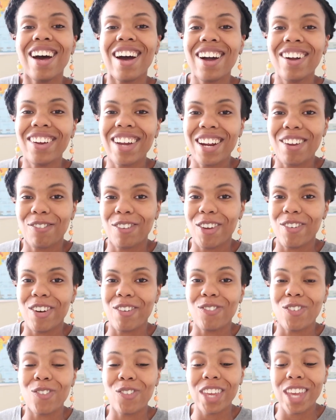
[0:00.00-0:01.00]
Alright everyone,
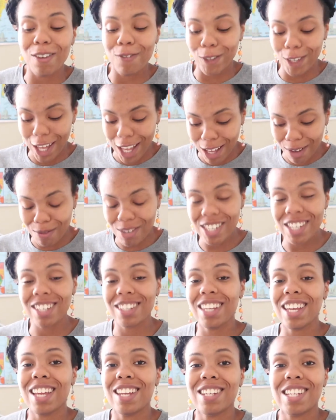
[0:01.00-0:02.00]
well, we have come to
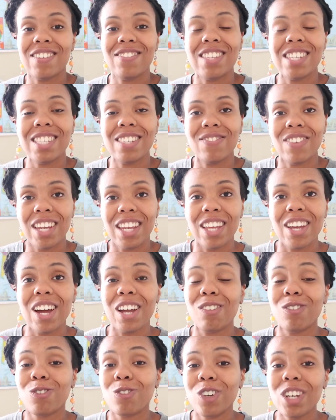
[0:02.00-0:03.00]
the end of this video.
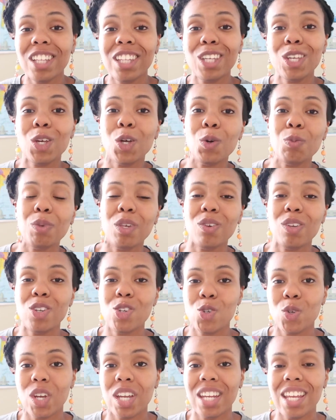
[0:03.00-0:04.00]
I really hope you
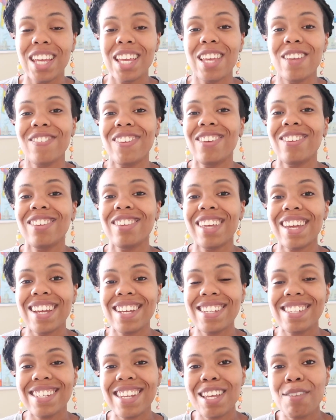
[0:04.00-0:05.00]
enjoyed it. If you
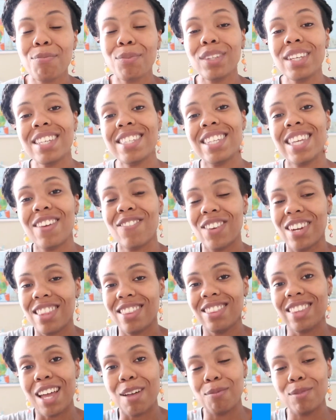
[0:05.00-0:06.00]
liked it, please give it
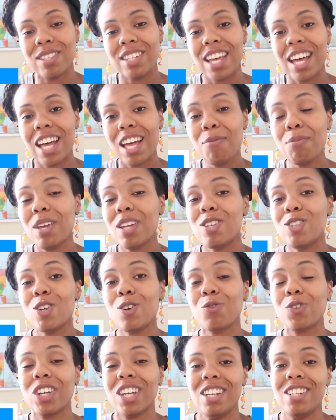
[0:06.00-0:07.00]
a thumbs up, and
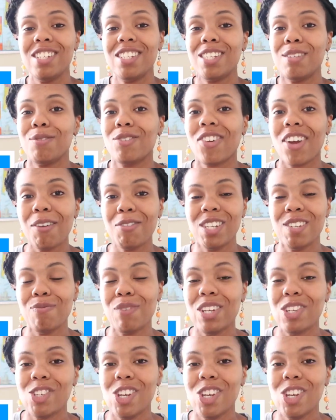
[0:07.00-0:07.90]
don't forget to subscribe to my